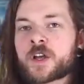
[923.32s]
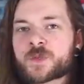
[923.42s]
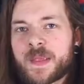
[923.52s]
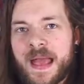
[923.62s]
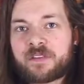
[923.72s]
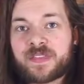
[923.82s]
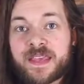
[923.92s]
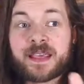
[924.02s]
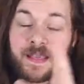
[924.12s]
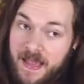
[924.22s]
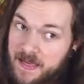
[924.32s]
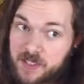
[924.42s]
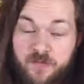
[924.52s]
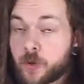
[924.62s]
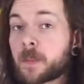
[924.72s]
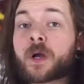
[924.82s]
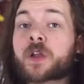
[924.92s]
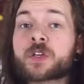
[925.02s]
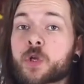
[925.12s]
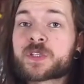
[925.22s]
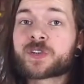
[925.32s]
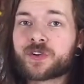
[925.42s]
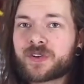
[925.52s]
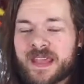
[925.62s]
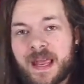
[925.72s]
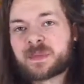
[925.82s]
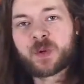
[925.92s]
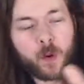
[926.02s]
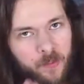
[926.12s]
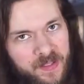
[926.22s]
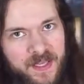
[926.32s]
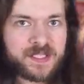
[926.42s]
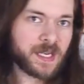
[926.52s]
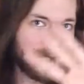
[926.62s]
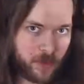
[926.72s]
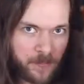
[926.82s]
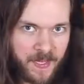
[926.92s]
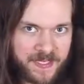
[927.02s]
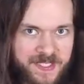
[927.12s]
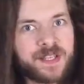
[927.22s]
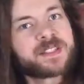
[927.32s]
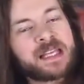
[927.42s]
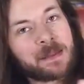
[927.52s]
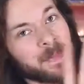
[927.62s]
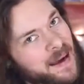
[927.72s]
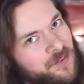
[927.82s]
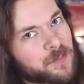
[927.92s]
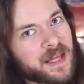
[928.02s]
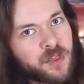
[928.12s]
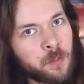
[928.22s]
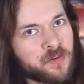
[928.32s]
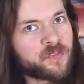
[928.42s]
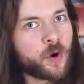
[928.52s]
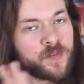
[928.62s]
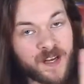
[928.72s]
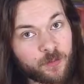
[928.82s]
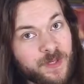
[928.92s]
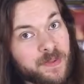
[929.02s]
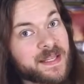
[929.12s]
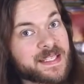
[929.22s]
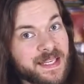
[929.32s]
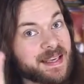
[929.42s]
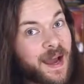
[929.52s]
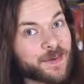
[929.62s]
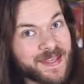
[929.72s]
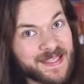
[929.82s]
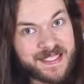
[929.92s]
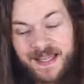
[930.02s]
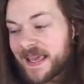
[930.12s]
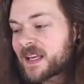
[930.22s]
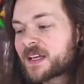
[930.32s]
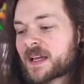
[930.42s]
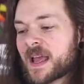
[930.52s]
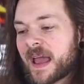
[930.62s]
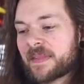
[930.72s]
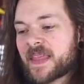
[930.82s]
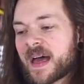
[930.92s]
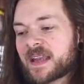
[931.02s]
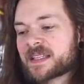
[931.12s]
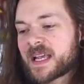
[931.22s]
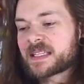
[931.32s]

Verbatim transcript: First, we have the, as you've probably gotten used to, games that were released in other places and they might have played them before, they're re-releasing now years later, and that is